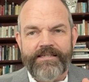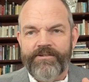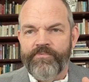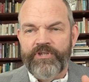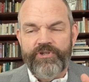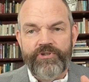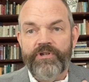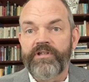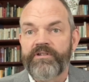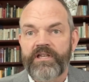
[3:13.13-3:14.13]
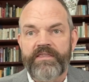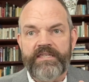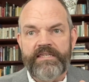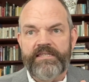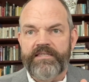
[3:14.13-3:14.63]
we should have done
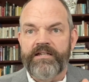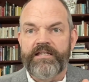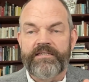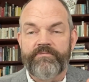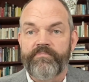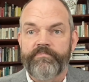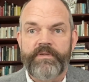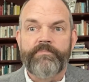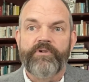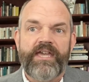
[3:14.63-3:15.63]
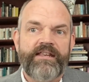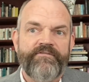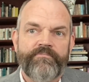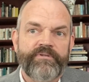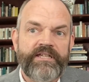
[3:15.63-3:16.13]
these studies, and people can't
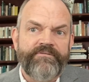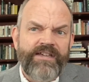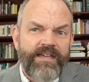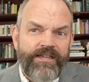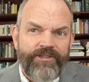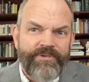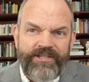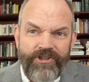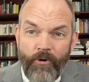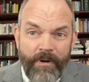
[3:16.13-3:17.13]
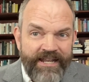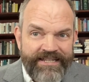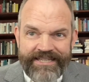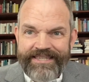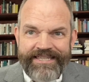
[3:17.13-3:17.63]
even believe, you mean nobody
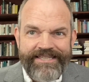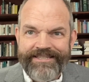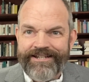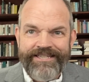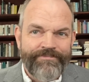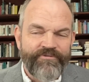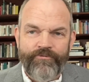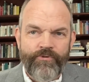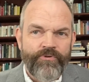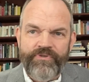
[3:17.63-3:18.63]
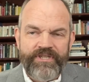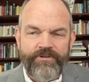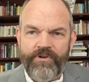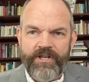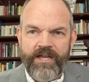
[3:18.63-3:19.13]
did these studies before this
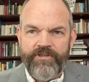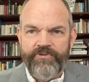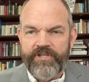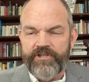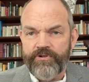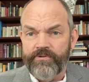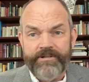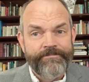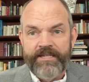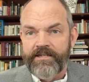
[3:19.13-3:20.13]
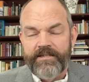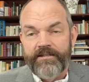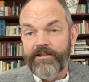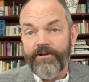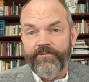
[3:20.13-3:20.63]
drug got used in children?
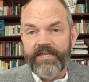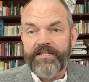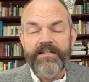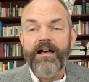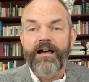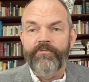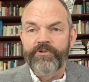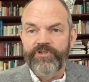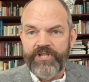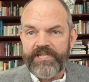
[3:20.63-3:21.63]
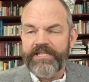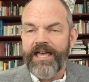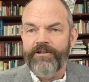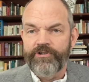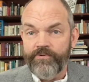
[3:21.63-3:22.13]
No, they did not. We're just
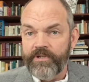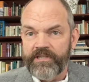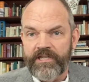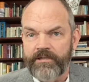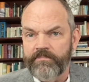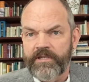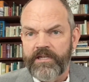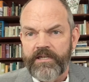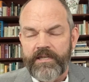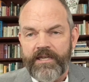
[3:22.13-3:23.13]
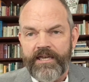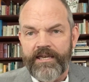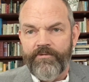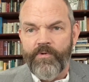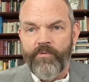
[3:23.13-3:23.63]
now doing them.
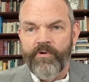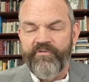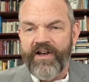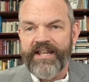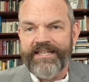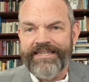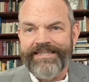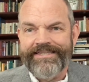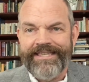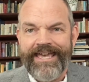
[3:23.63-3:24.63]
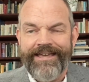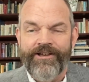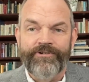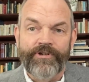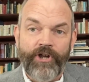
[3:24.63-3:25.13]
And what we're finding is that
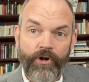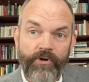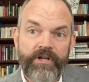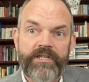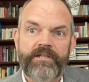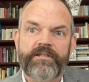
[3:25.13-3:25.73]
under current